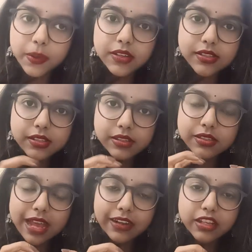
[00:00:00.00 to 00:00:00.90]
because
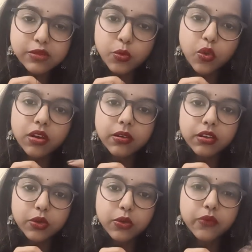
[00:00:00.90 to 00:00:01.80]
that is more
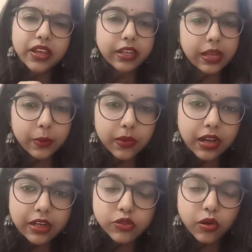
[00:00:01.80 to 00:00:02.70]
variable
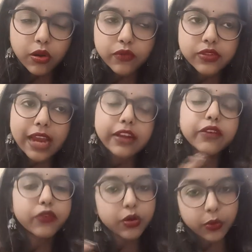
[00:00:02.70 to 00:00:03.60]
and sort of
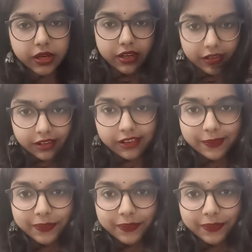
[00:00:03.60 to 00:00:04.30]
scientific oriented.